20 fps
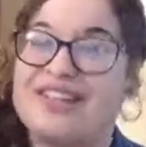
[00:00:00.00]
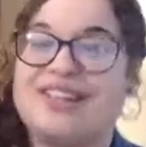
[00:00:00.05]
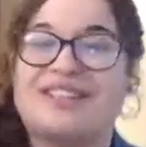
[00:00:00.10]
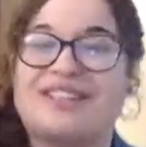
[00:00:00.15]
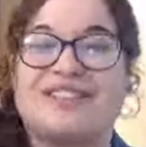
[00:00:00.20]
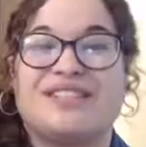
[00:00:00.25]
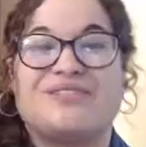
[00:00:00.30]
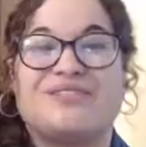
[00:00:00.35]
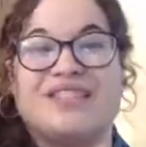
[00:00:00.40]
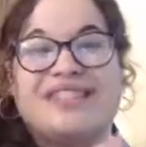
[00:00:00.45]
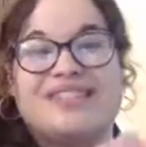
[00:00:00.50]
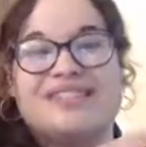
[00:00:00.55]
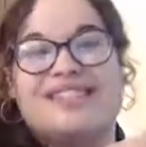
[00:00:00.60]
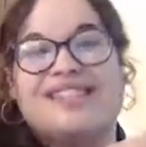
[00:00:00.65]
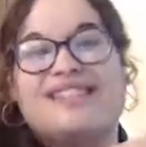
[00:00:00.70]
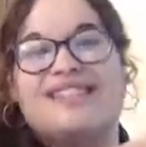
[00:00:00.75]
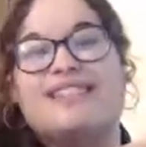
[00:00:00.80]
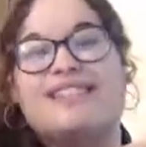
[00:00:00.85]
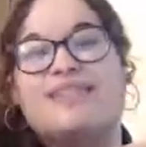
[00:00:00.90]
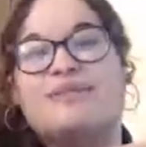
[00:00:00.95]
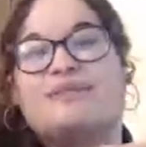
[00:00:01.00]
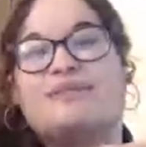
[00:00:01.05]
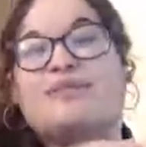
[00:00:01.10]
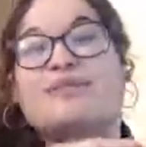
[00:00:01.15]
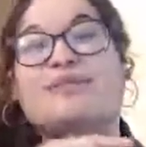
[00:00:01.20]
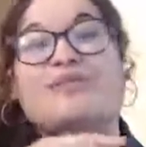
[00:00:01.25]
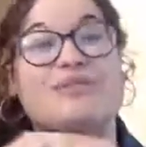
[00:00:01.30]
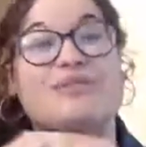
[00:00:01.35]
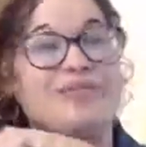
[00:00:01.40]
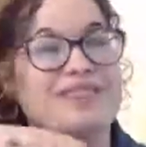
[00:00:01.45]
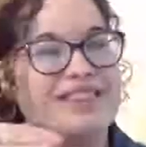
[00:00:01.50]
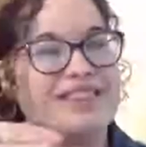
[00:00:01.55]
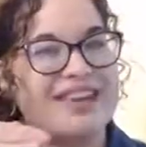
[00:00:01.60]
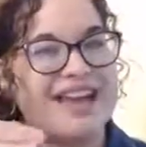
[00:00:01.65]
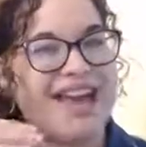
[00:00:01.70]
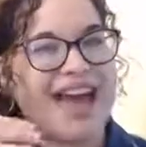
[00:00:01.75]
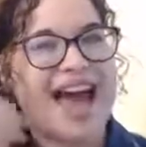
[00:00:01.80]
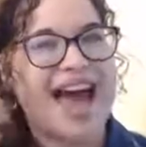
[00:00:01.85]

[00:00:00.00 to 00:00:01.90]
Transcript: It just means smooth